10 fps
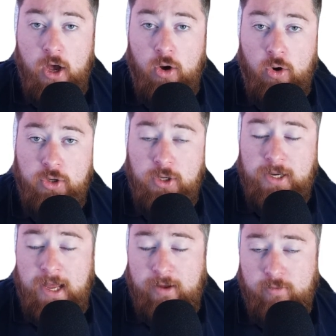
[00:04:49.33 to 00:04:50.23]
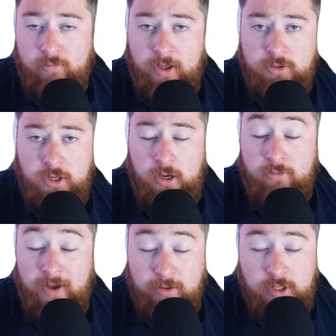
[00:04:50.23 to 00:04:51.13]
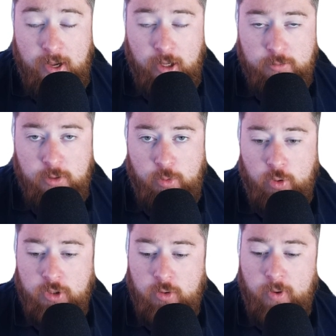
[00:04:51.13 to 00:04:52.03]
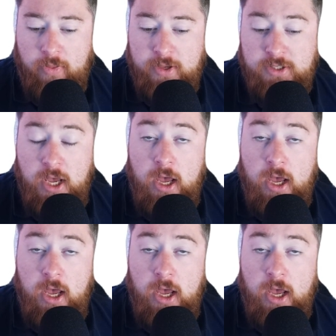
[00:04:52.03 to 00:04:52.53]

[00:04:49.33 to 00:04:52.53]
or you can have Valto help support you with this.